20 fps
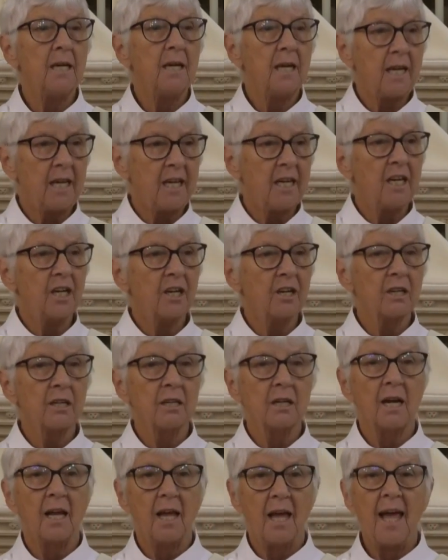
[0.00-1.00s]
here
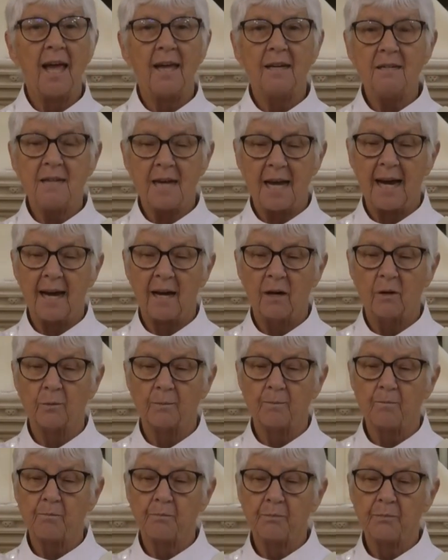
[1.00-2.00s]
and now,
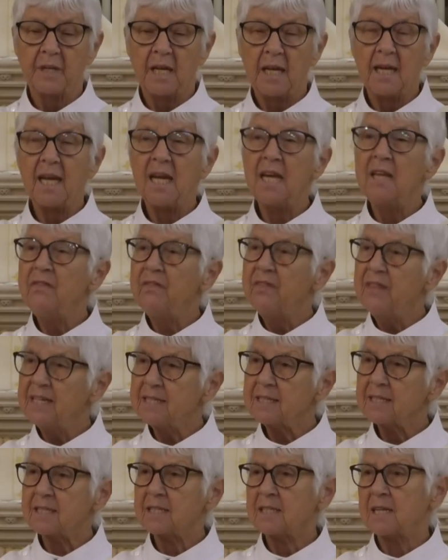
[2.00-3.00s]
in
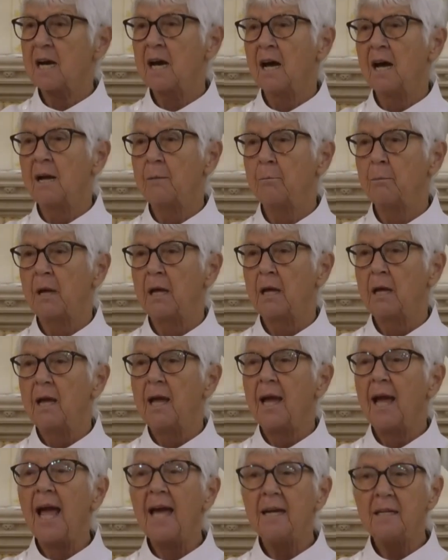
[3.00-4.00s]
this time
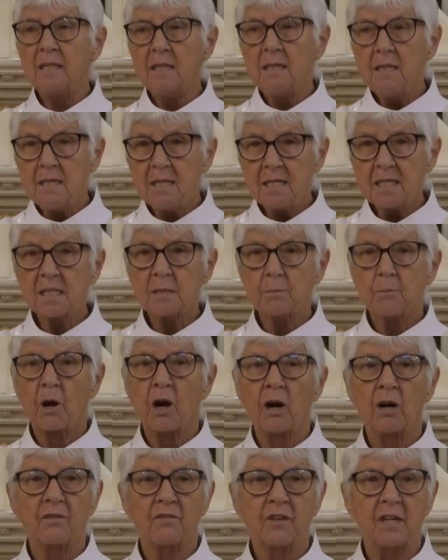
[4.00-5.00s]
and in this
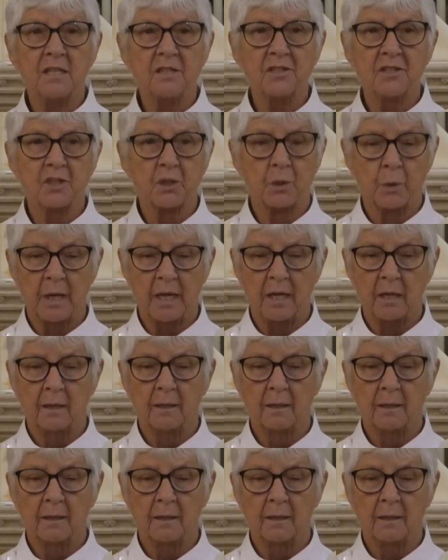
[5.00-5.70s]
part of history.